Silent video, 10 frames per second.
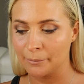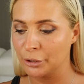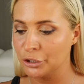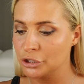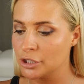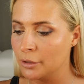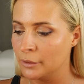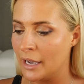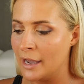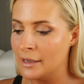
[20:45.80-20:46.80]
I'm going to show
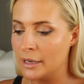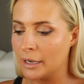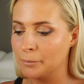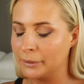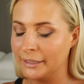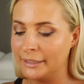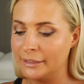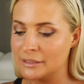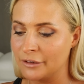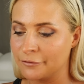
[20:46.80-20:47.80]
you
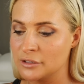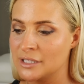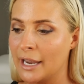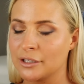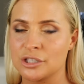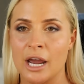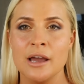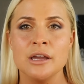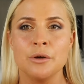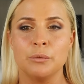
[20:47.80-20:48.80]
completely different texture,
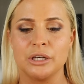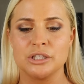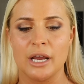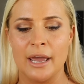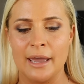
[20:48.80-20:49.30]
which